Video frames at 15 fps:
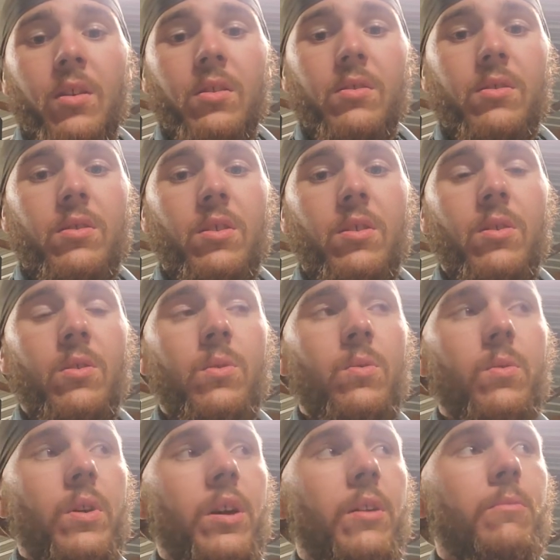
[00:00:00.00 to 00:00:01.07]

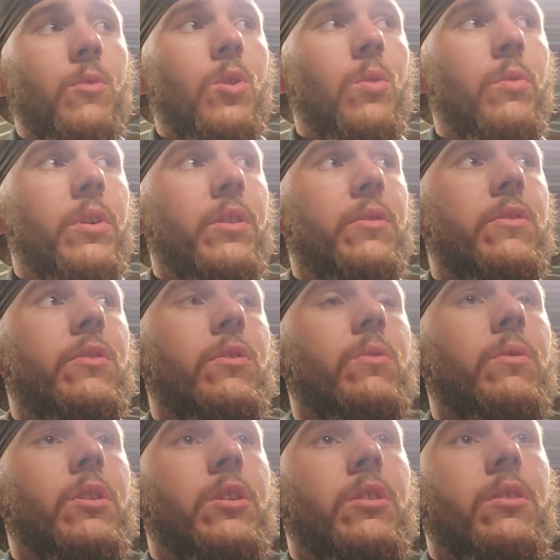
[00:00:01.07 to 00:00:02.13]
So I'm going
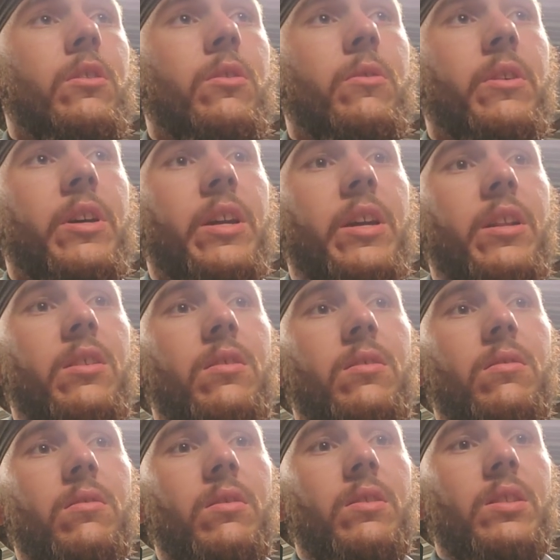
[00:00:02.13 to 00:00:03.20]
to go ahead
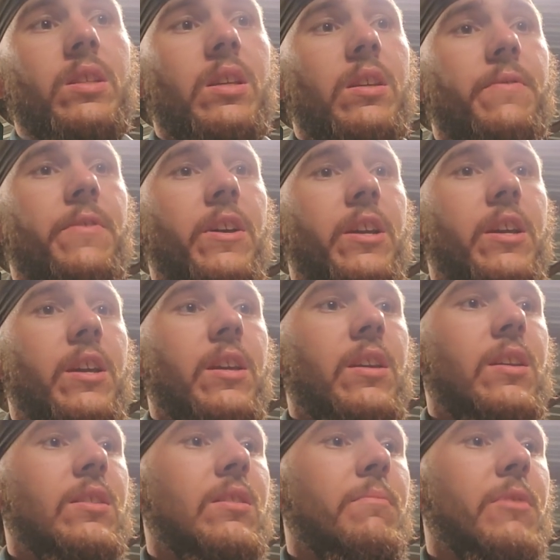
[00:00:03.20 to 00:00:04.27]
and see if I can't
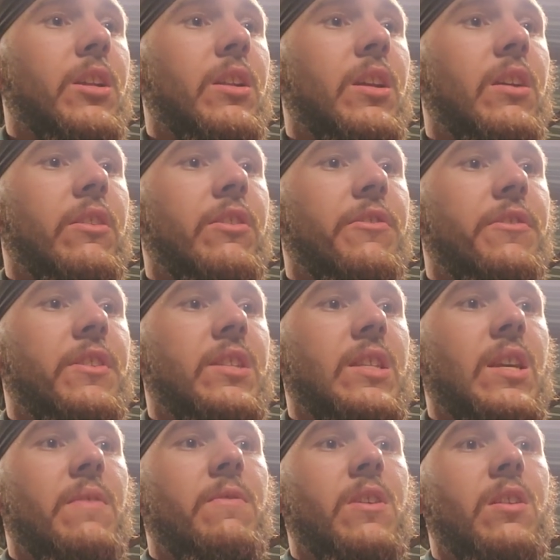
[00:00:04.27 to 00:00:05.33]
get somebody down here this
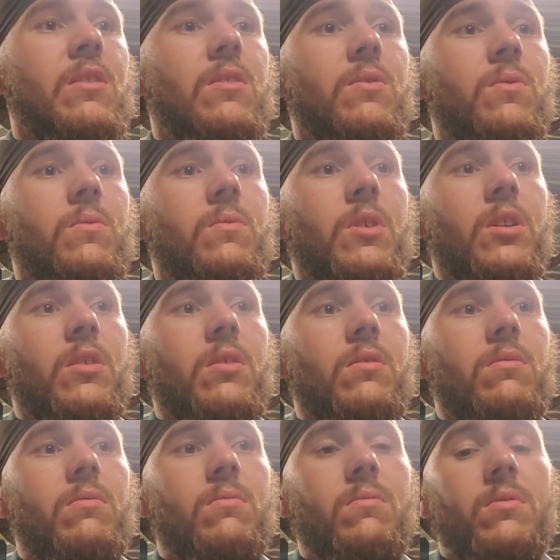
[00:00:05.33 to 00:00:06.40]
evening to
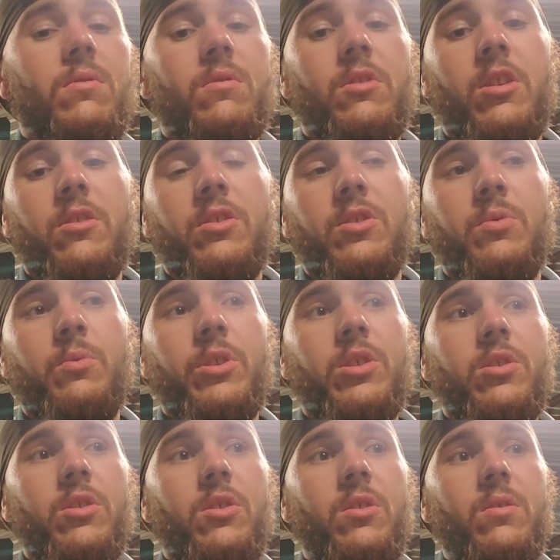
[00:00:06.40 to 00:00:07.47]
turn the
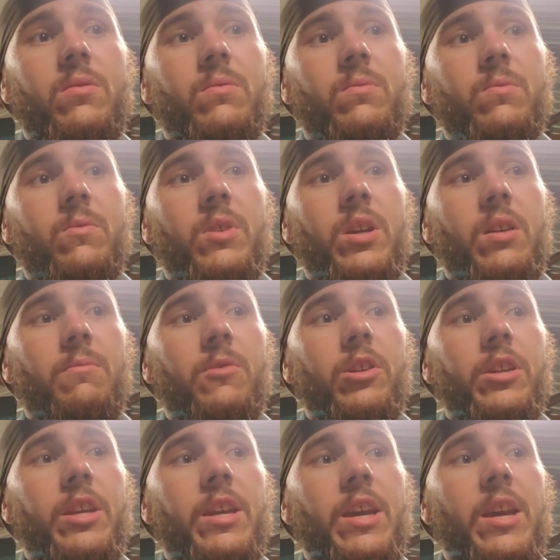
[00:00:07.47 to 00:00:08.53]
switch on when I'm
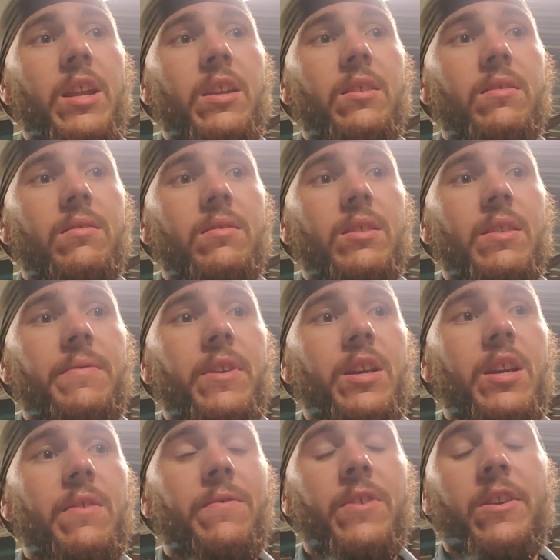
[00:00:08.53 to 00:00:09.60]
looking at it, see if I
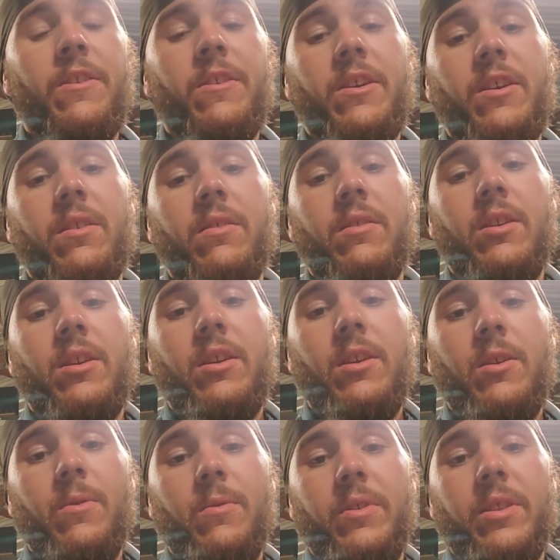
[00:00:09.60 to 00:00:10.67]
can't figure out
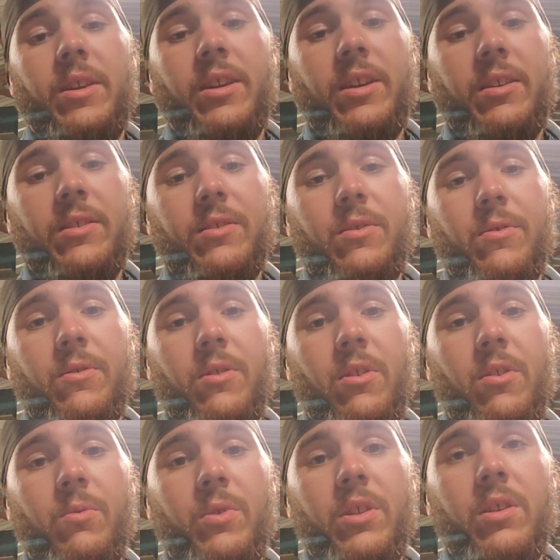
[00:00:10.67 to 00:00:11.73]
what the heck is going
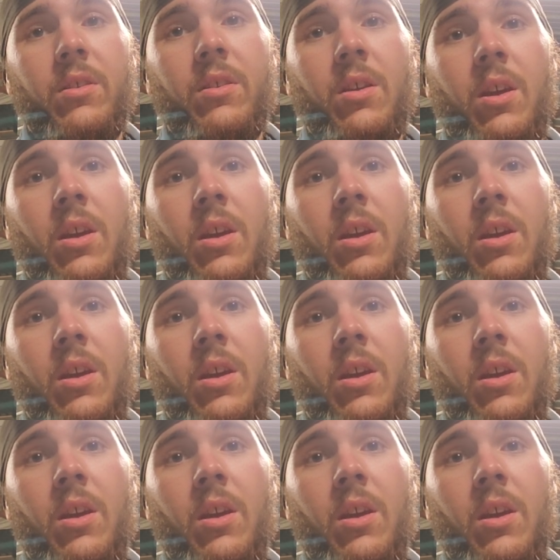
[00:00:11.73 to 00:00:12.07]
on with it.